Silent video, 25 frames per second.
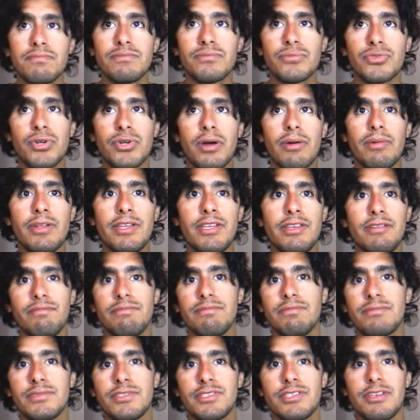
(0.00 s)
probably
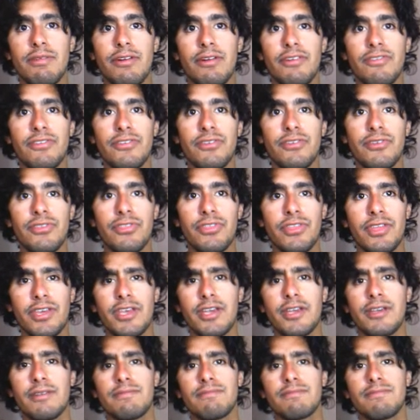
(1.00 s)
some of you
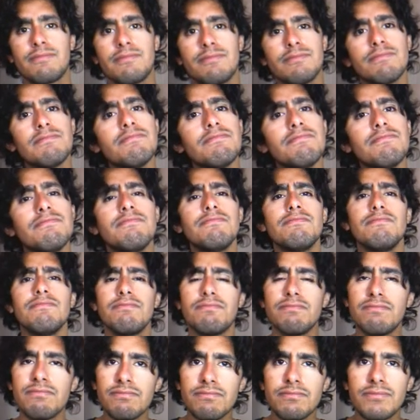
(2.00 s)
think,
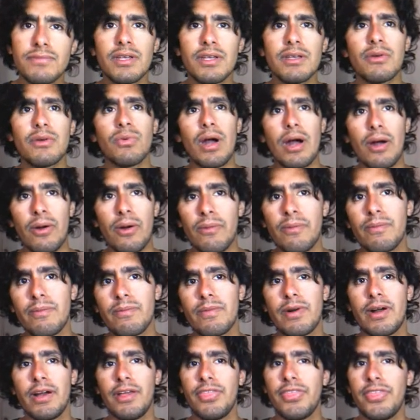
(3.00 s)
wow,
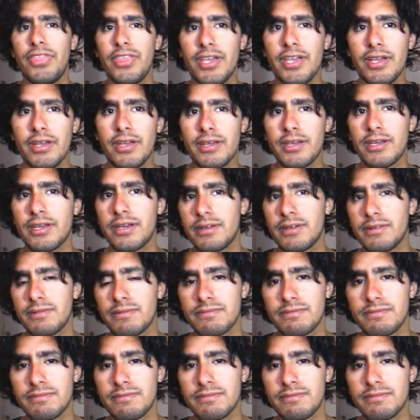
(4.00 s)
I think